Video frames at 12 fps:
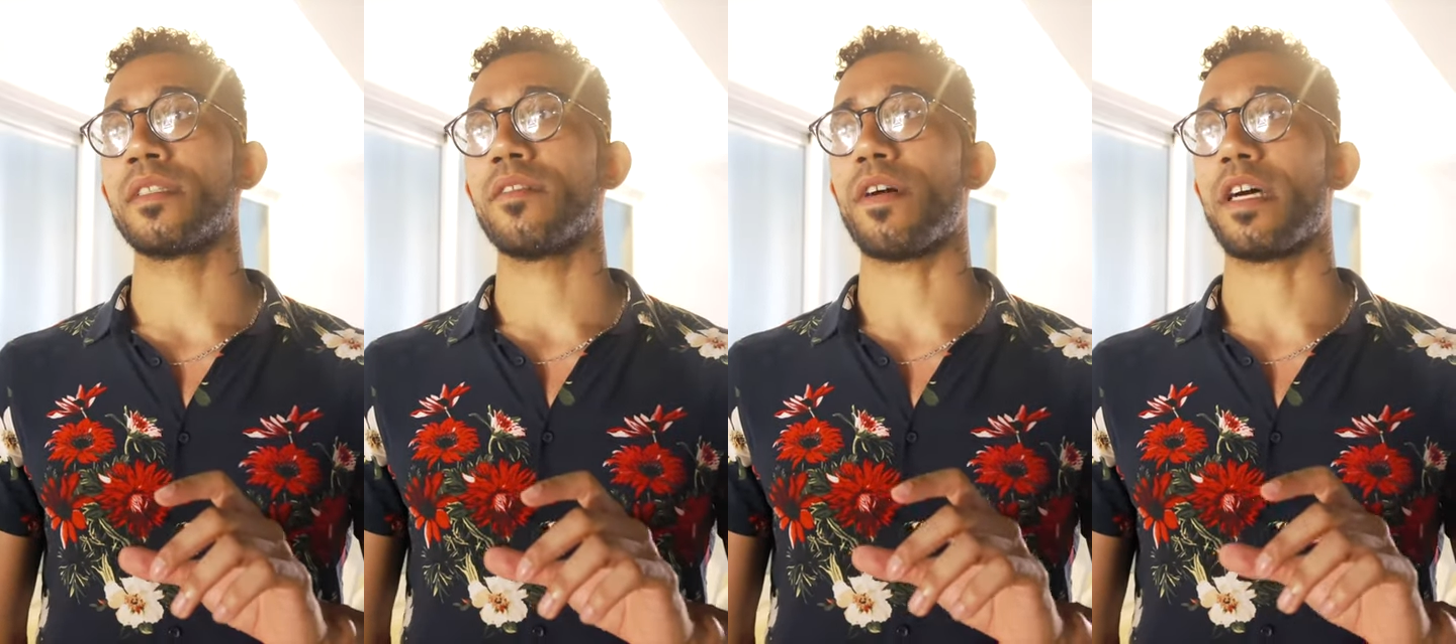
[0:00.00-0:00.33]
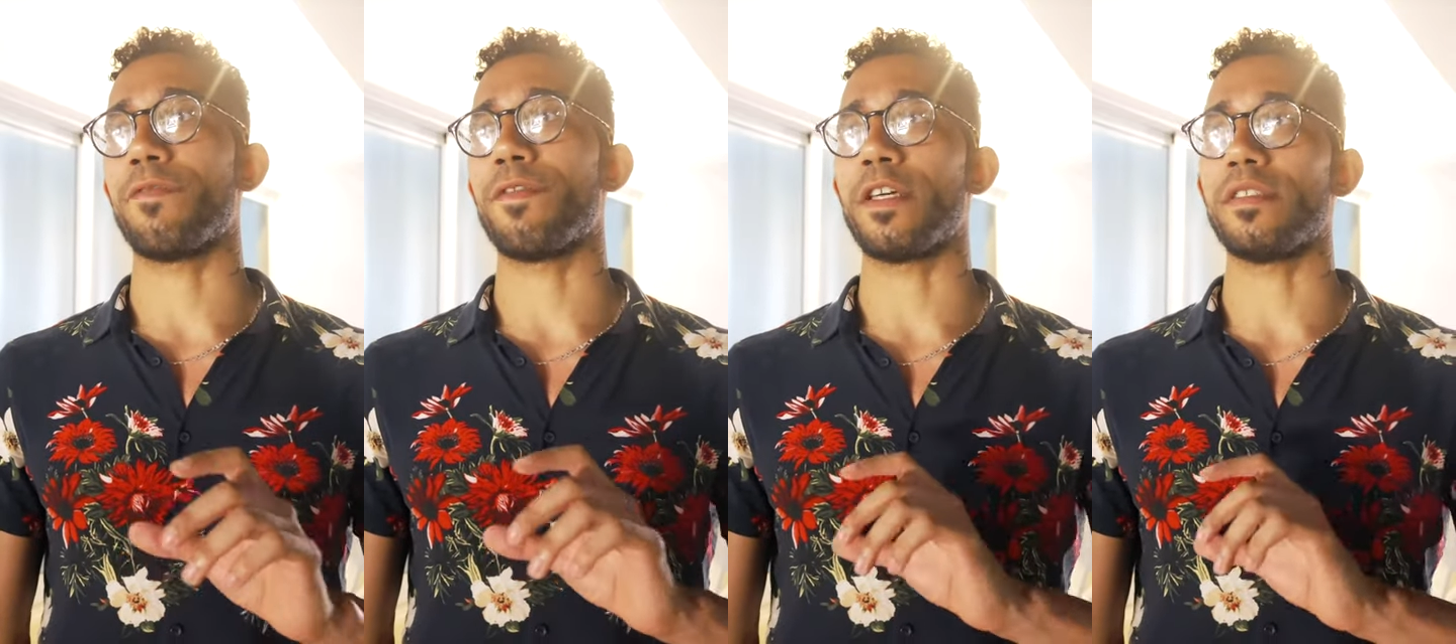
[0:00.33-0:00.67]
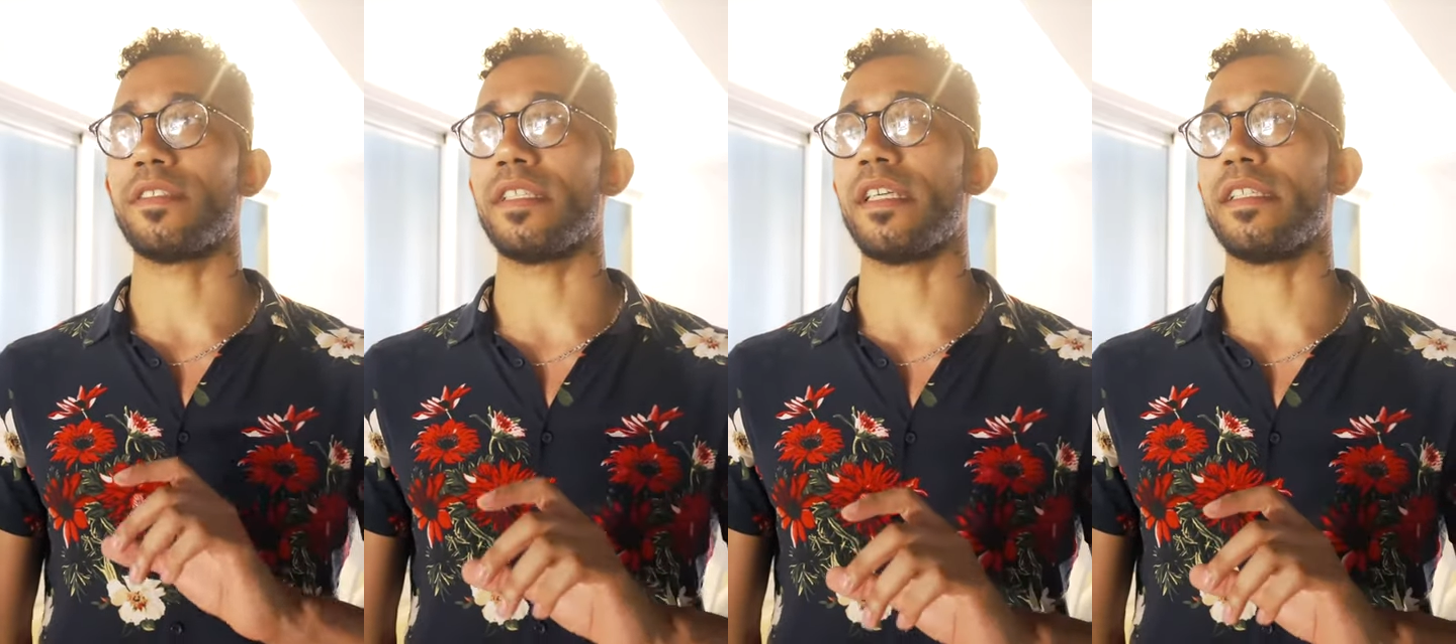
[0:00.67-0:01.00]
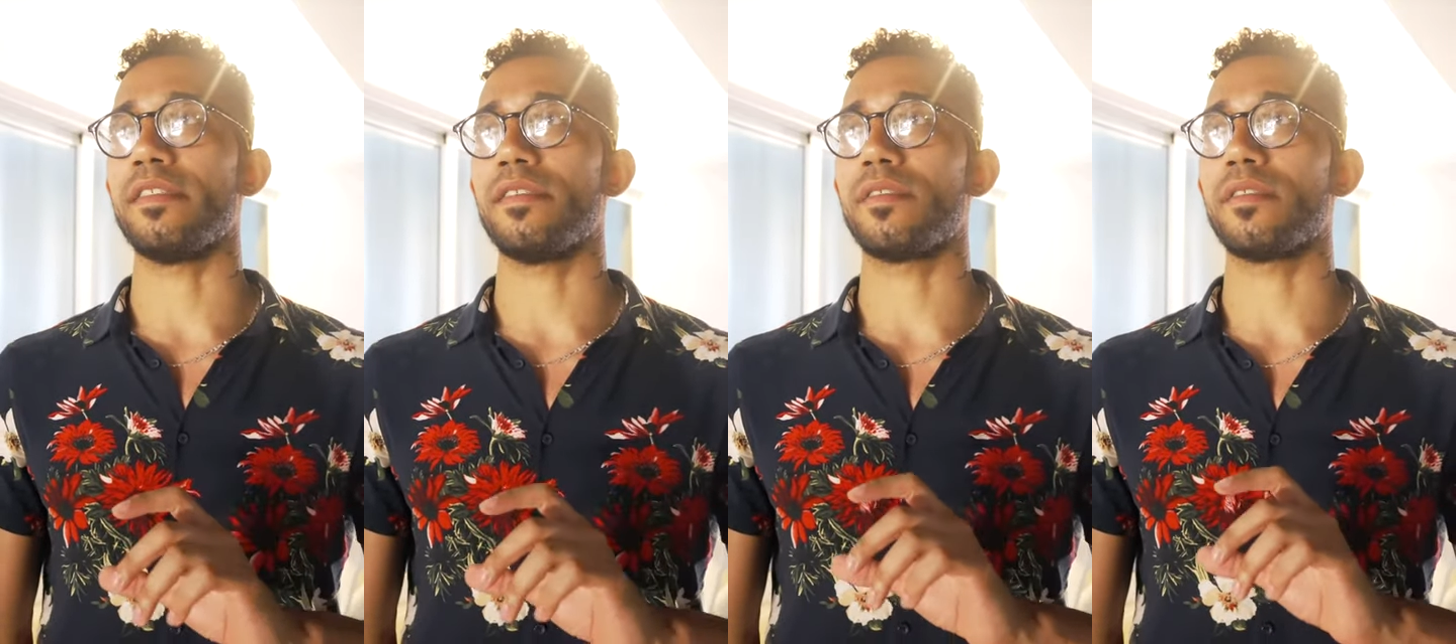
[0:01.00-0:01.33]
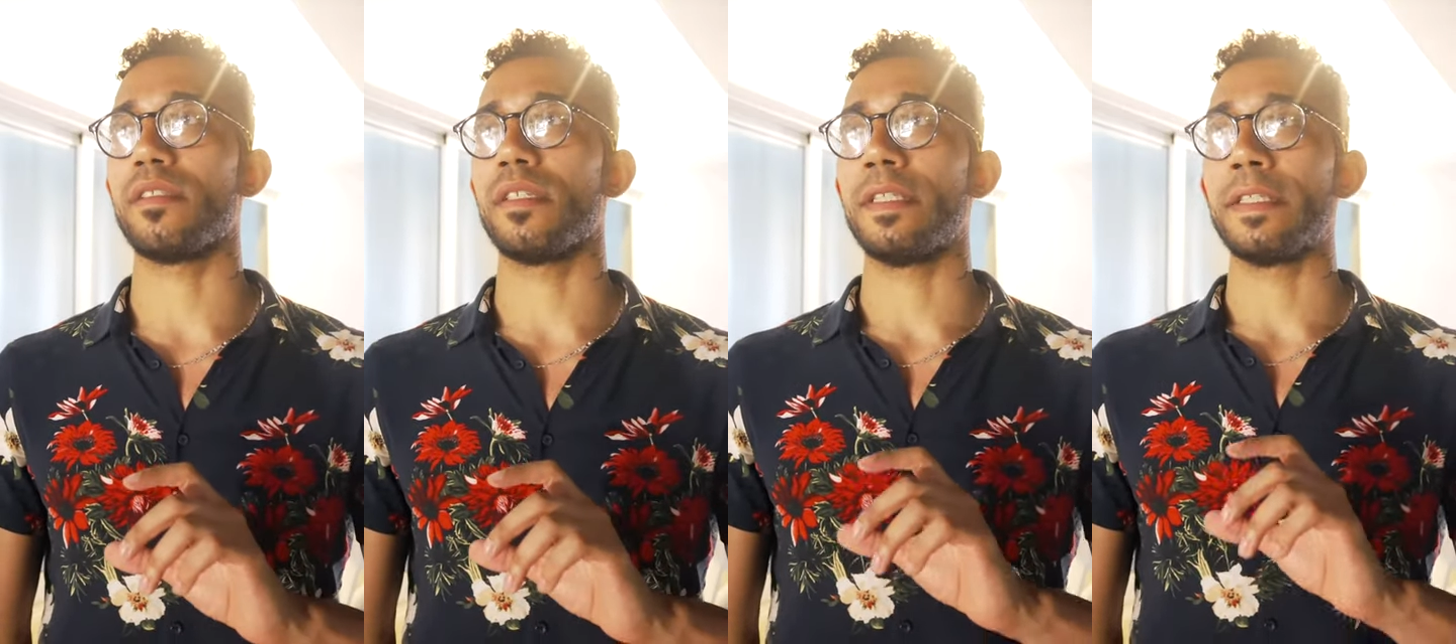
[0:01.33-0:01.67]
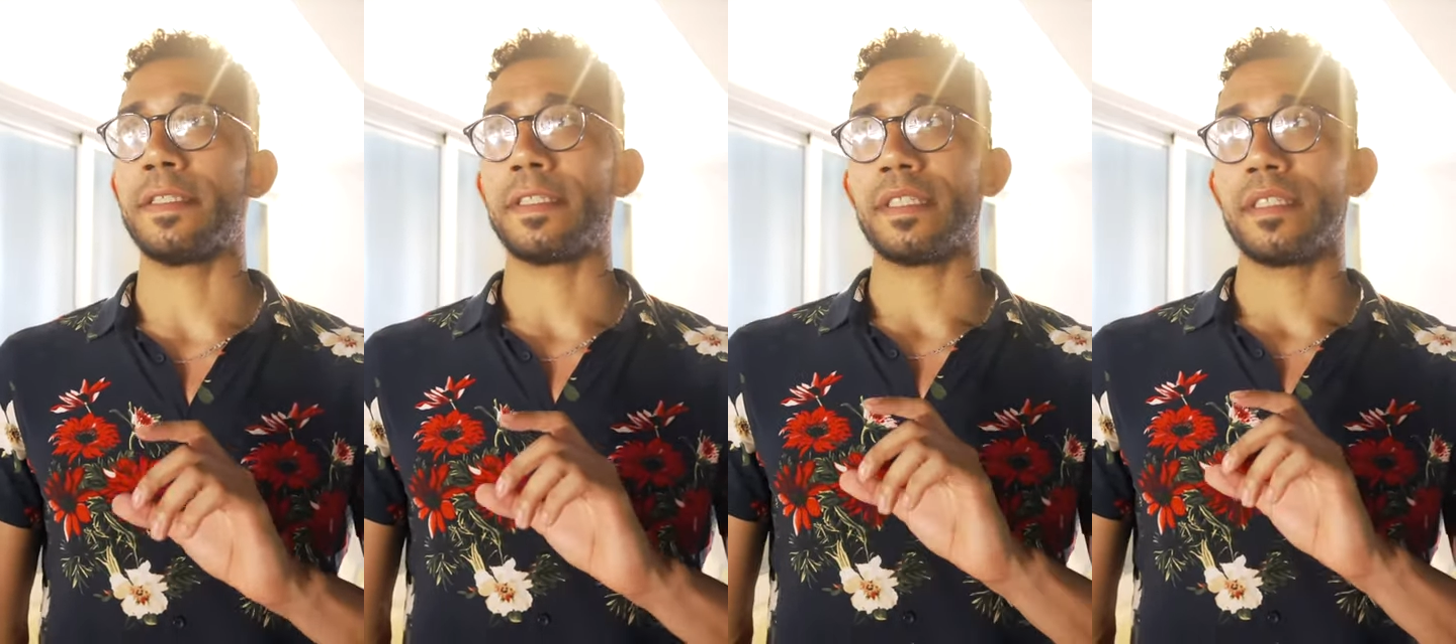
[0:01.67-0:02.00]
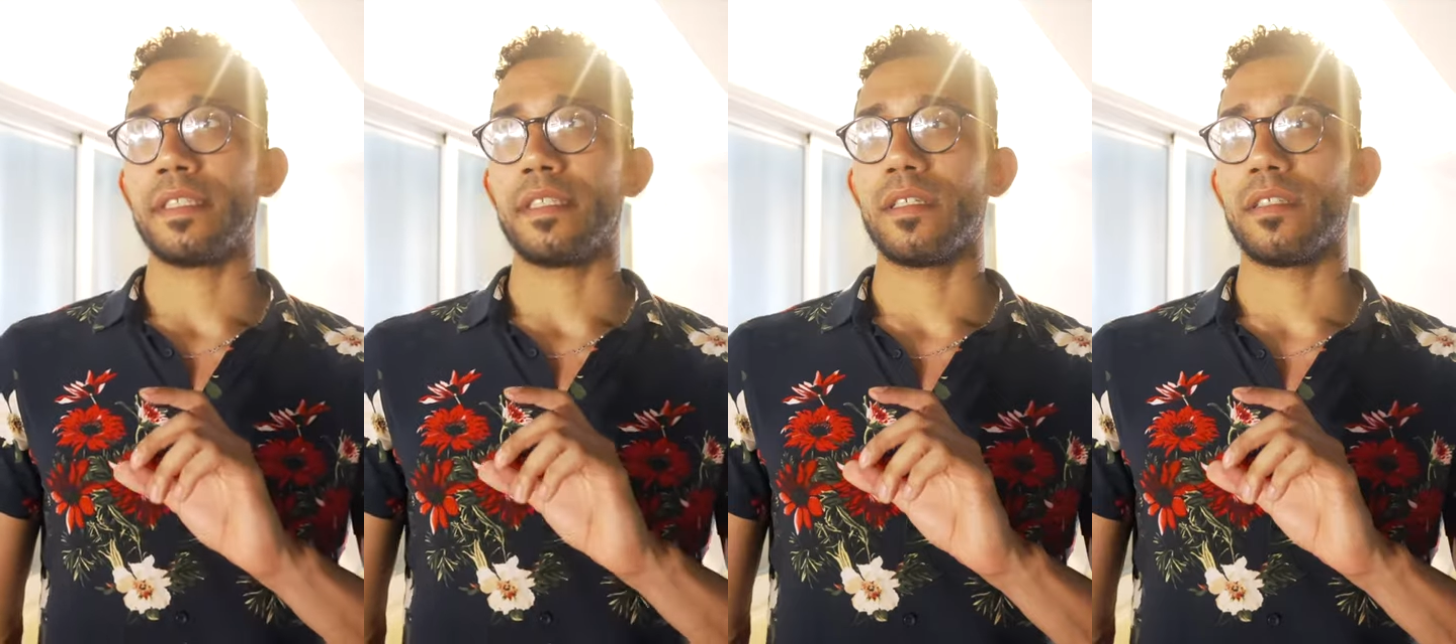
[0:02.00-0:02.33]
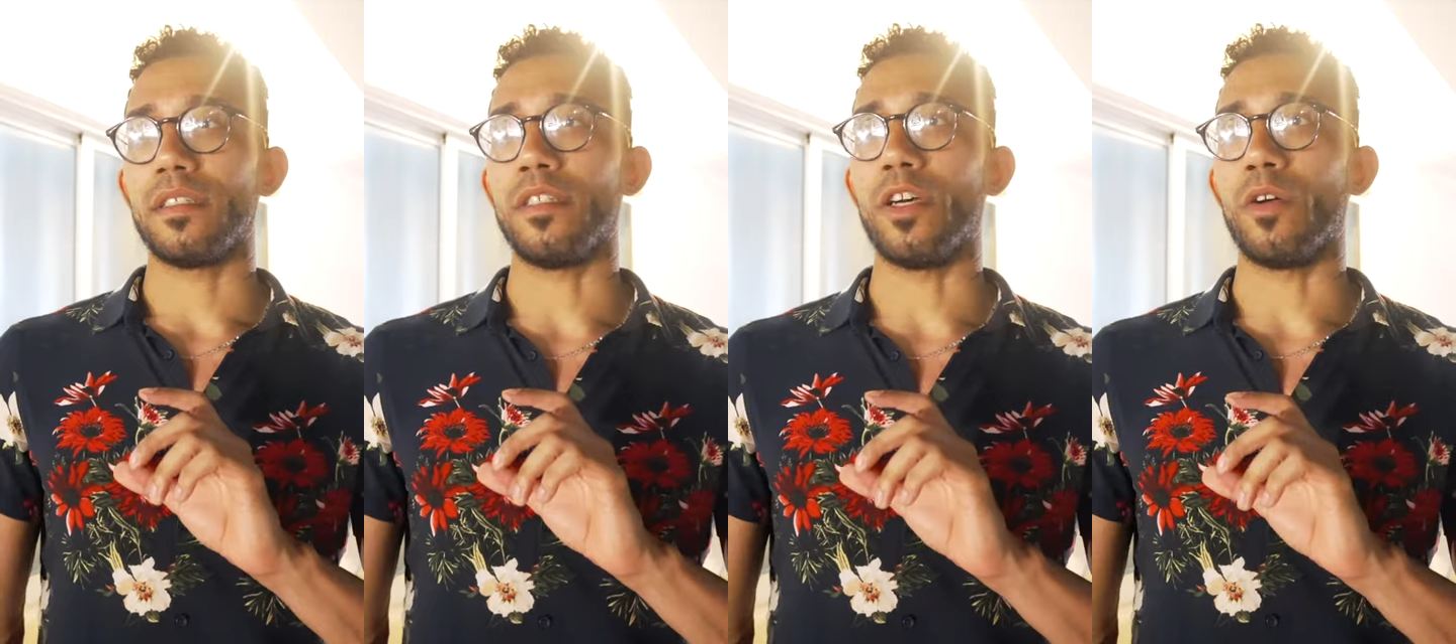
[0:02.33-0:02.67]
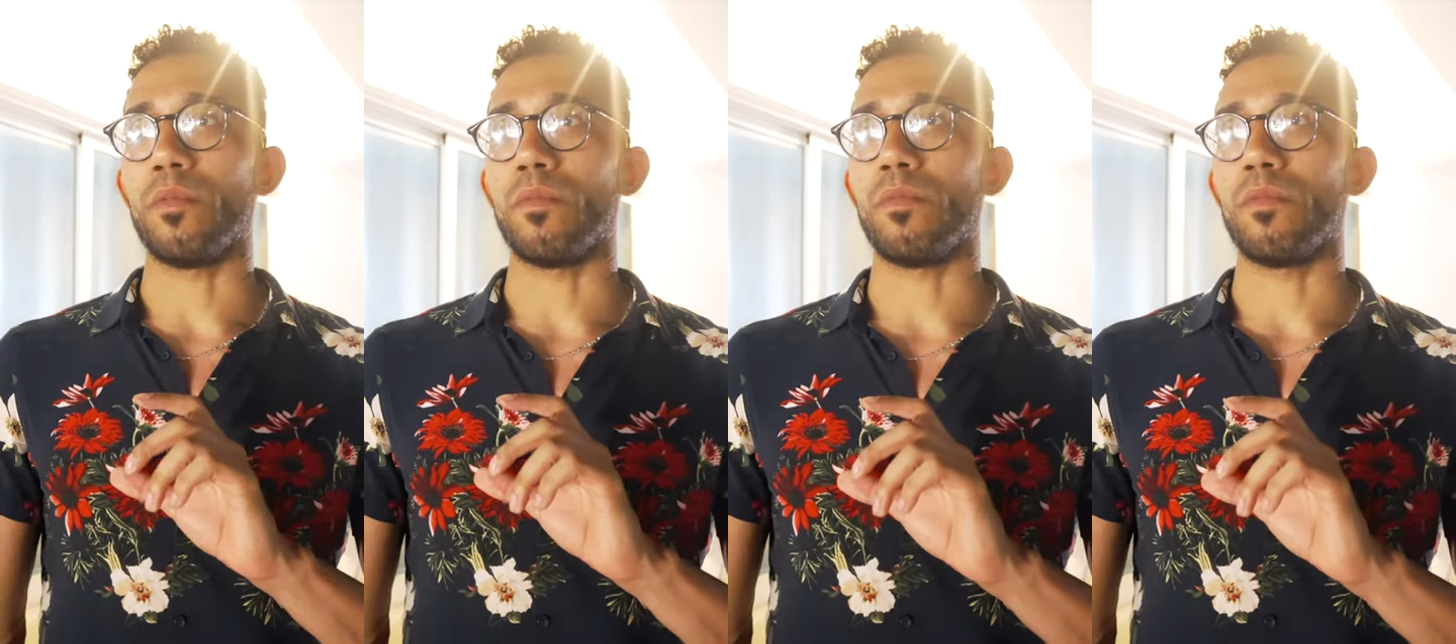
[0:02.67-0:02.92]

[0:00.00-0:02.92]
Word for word: Fadifel says you know,